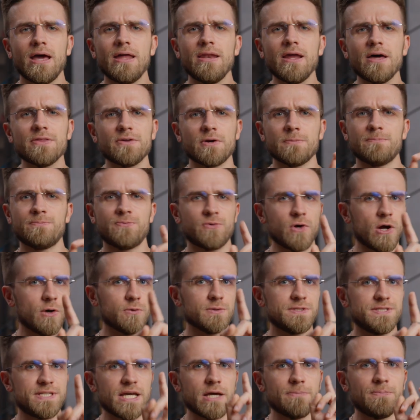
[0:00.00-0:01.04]
Another pro
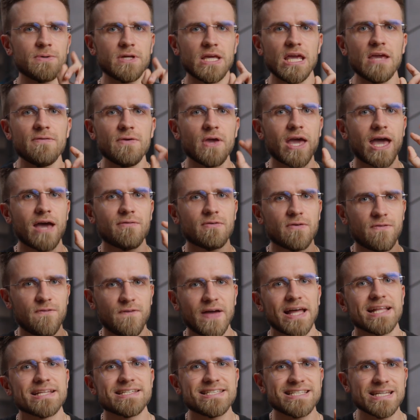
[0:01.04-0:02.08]
tip, if you have a
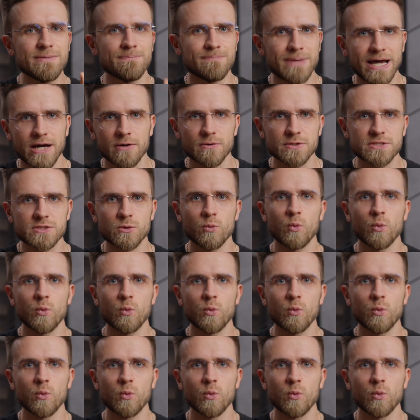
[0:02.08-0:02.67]
fancy mouse